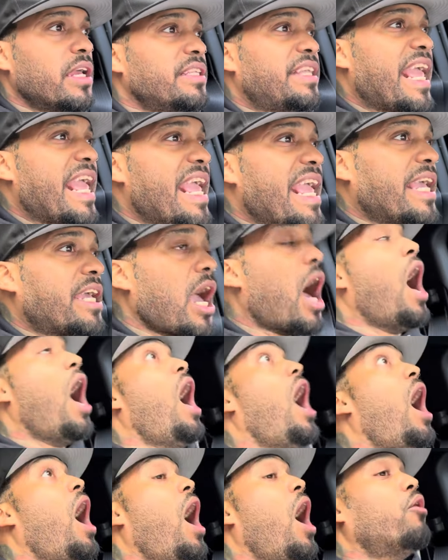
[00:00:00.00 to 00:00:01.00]
the
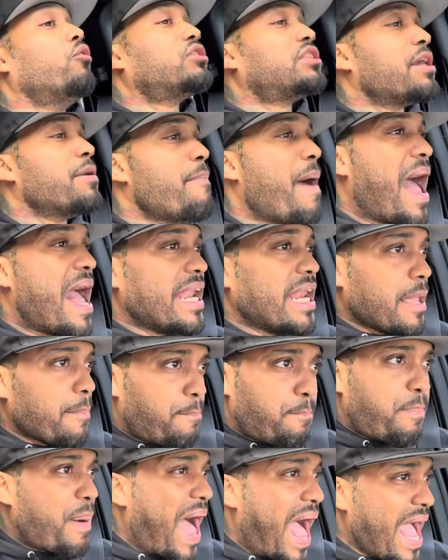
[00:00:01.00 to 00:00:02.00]
GOAT, Manny
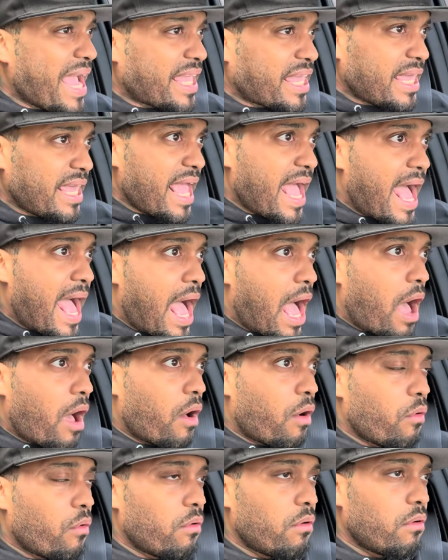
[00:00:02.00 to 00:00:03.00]
Pacquiao.